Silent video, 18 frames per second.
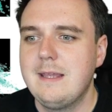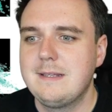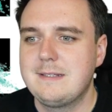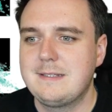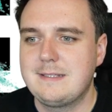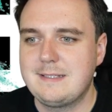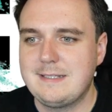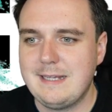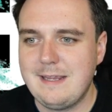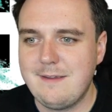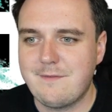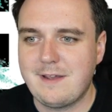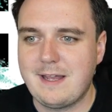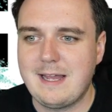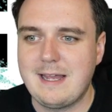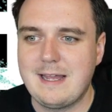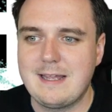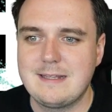Save
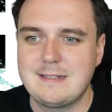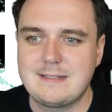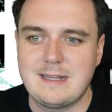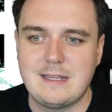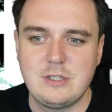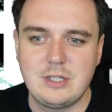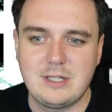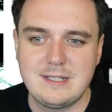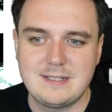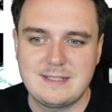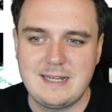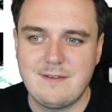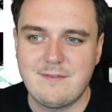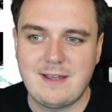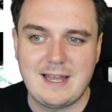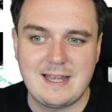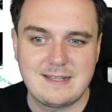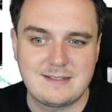As, and you can
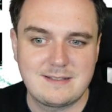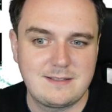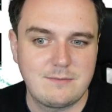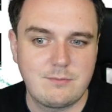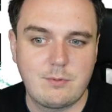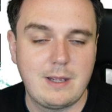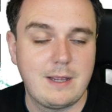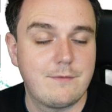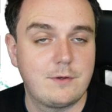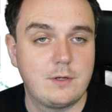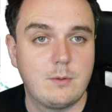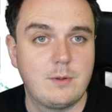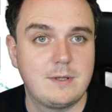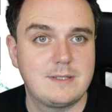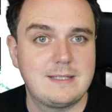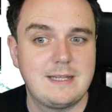save it as whatever you want.